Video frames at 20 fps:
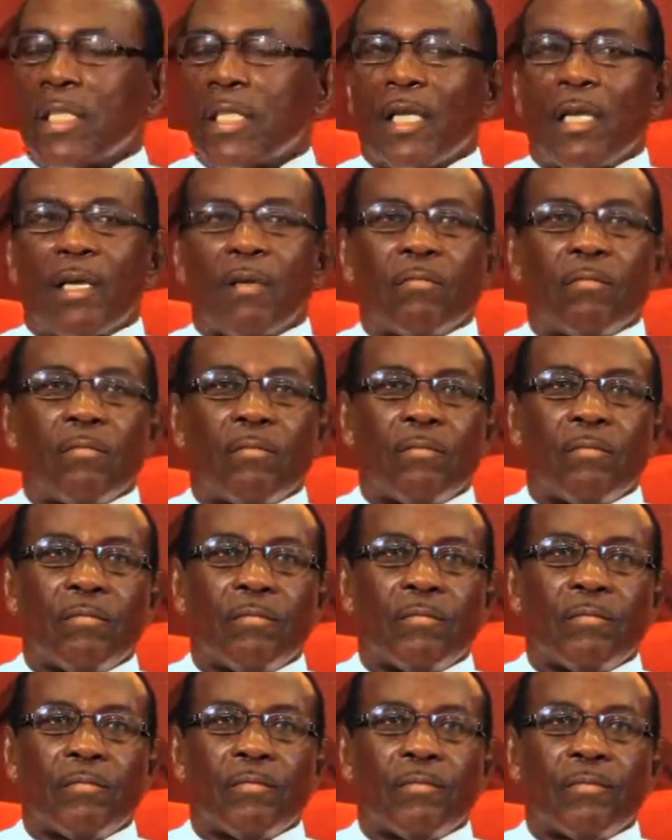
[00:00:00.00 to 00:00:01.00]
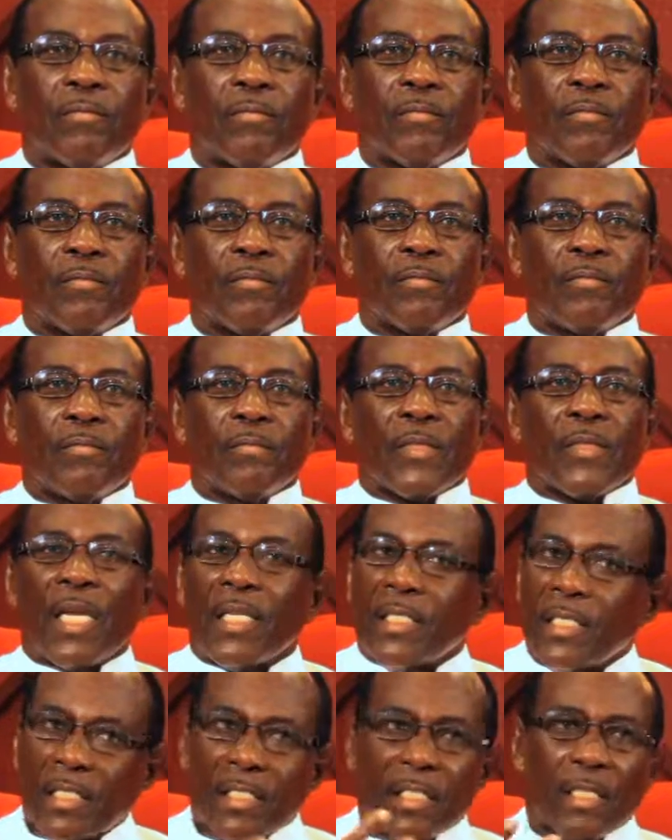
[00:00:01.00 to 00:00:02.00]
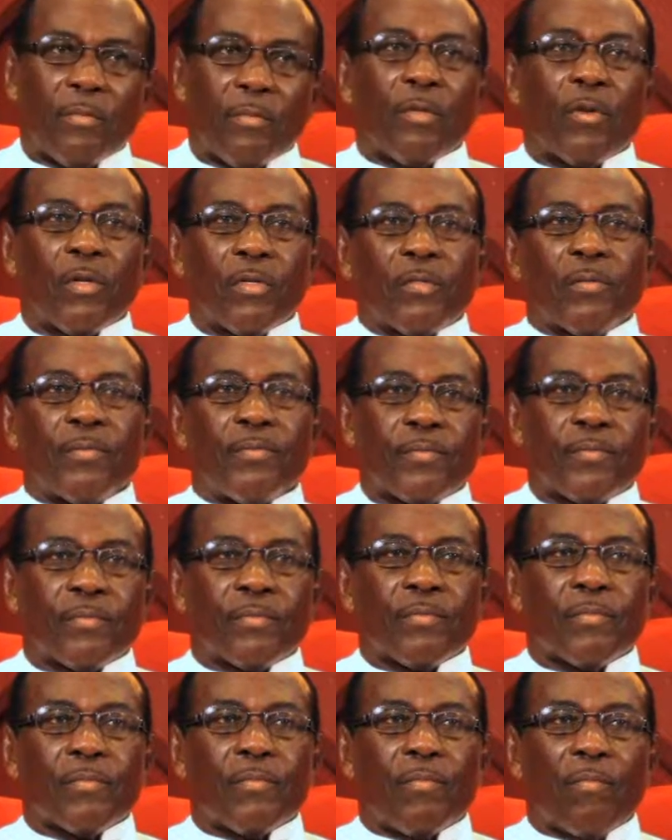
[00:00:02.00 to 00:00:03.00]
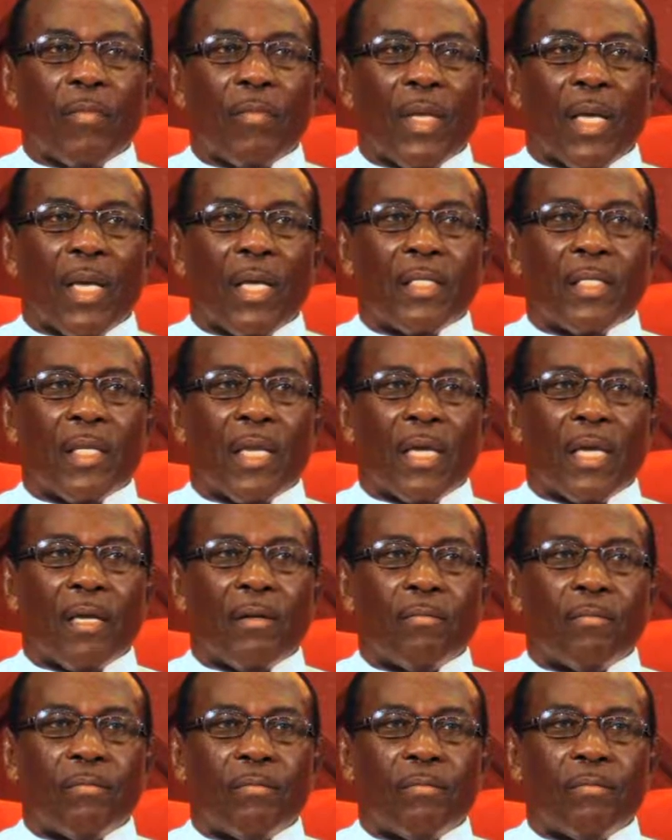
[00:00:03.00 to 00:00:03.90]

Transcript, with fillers: um, I just keep on. And um,